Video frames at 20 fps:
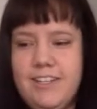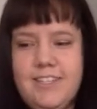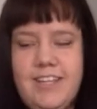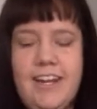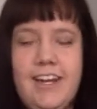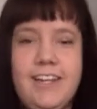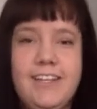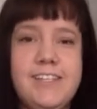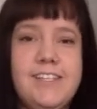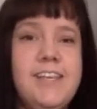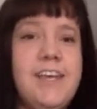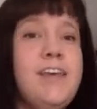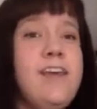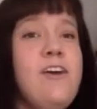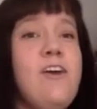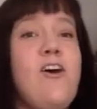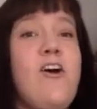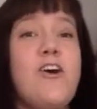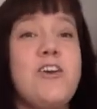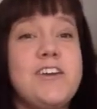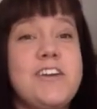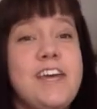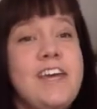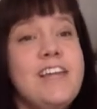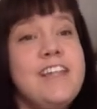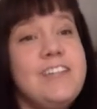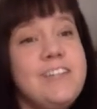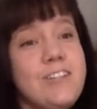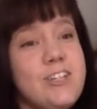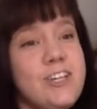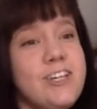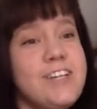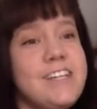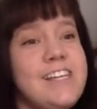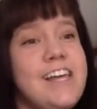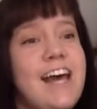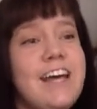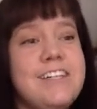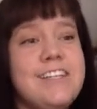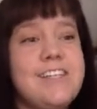as that is. Our Get Legit
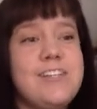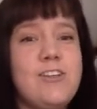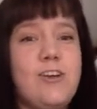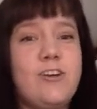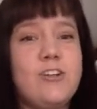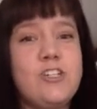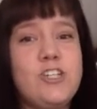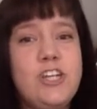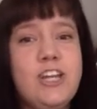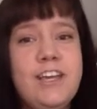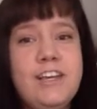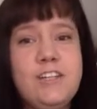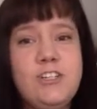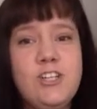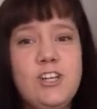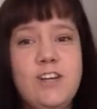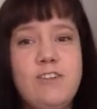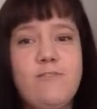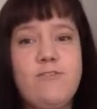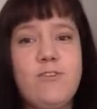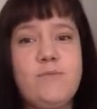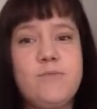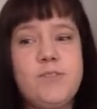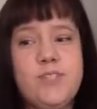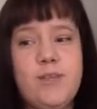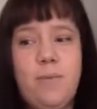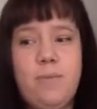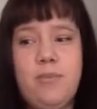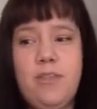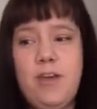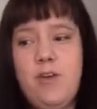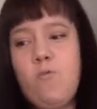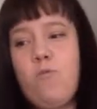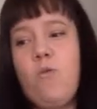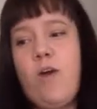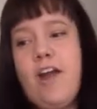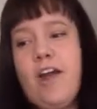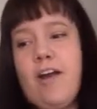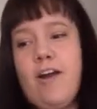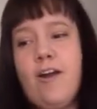classes are changing from something
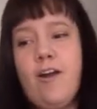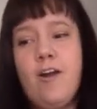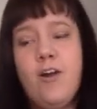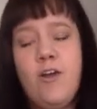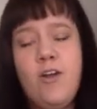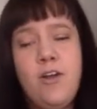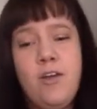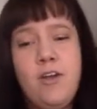where